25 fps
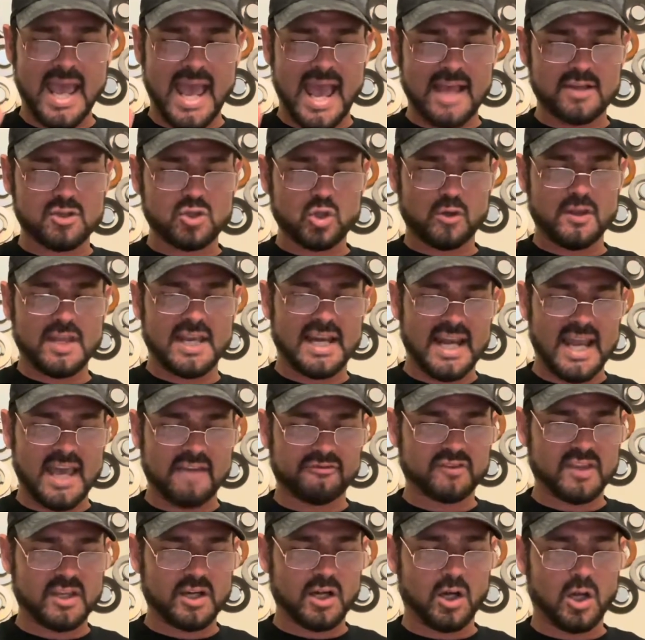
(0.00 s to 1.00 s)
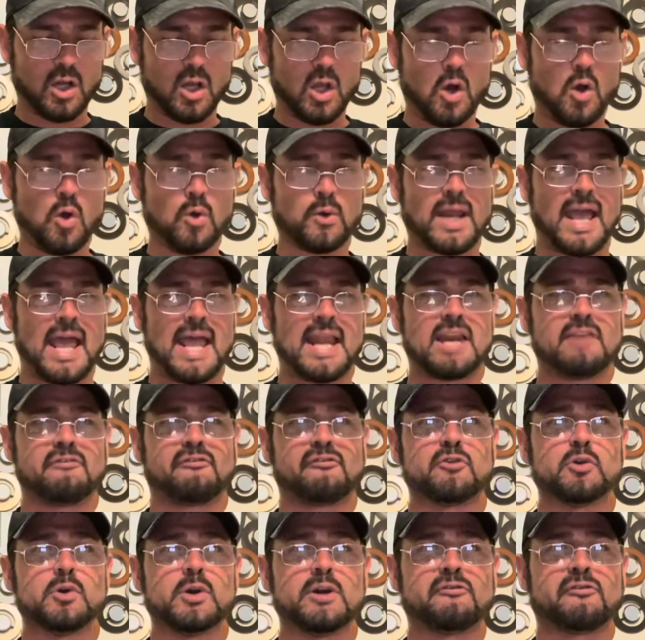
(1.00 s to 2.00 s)
And so they left it alone and it
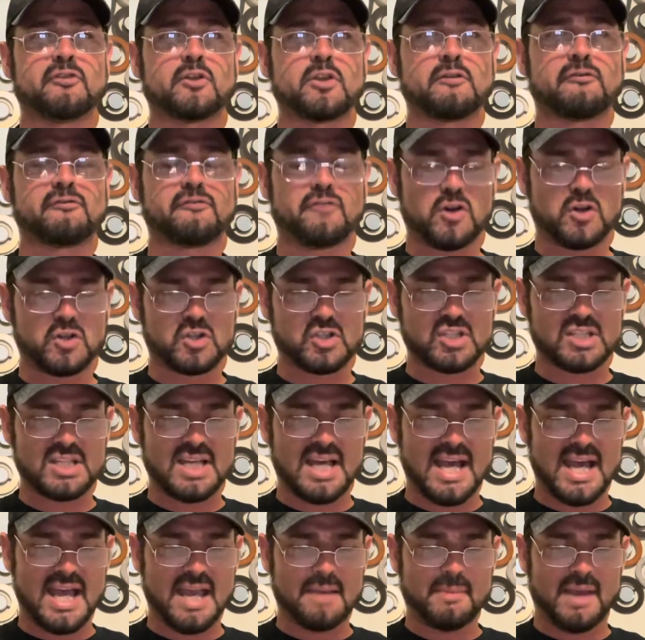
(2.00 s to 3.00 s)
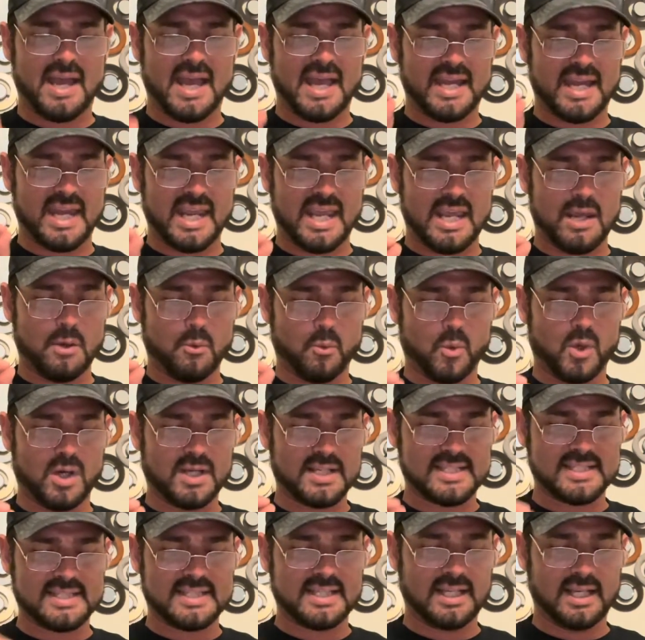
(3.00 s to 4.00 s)
fruited for the first time, and it
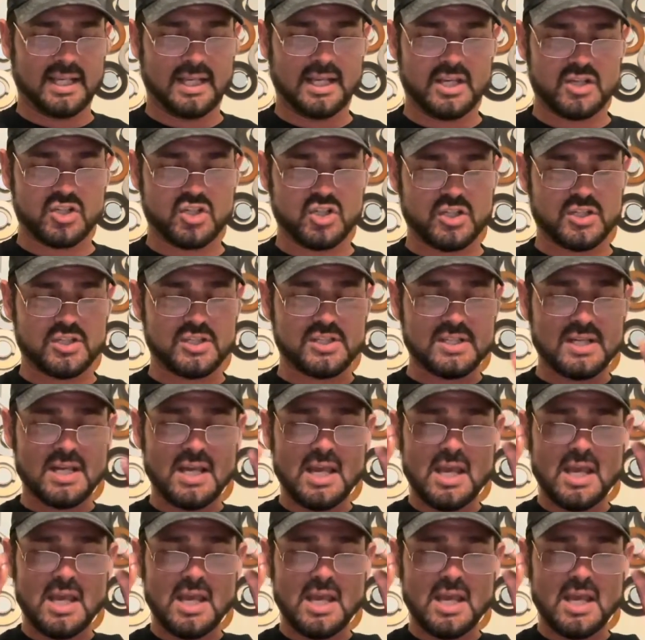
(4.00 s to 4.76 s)
was delicious.